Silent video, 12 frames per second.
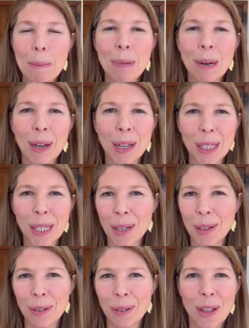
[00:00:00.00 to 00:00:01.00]
but
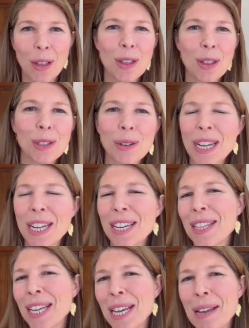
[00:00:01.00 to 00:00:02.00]
also the screen
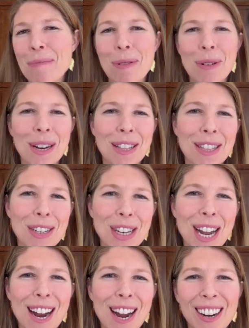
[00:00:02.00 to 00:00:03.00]
and the keyboard and the
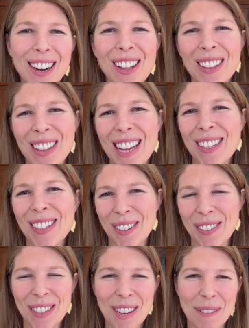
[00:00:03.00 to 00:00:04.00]
chair and all that
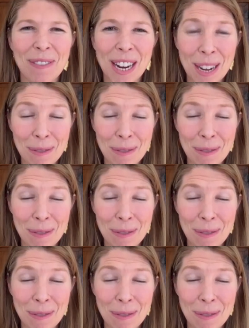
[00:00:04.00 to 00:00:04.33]
sort of stuff, right?